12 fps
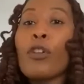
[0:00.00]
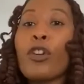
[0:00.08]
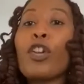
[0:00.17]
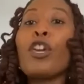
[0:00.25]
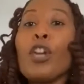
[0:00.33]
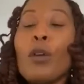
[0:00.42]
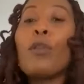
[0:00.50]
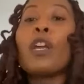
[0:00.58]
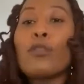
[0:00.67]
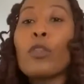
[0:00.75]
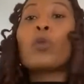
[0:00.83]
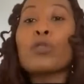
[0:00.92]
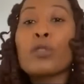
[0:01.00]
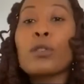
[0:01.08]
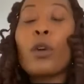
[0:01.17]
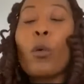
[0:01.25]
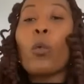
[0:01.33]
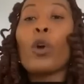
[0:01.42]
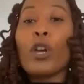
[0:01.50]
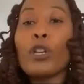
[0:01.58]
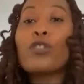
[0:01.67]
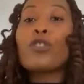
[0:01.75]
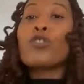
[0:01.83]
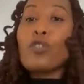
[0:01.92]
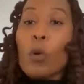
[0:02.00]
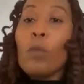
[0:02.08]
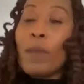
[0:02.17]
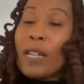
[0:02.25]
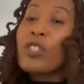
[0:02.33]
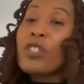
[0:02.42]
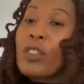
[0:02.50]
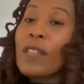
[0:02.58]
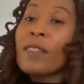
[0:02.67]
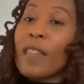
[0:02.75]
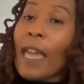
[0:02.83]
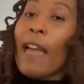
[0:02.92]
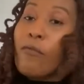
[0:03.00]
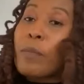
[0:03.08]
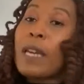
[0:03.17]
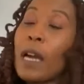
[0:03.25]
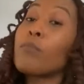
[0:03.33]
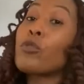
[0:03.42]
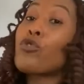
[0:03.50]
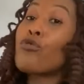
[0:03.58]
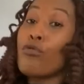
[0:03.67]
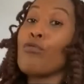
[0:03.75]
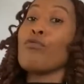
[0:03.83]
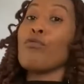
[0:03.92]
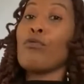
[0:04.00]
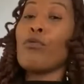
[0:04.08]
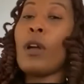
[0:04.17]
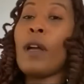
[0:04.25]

hearing those words so much that they have become true.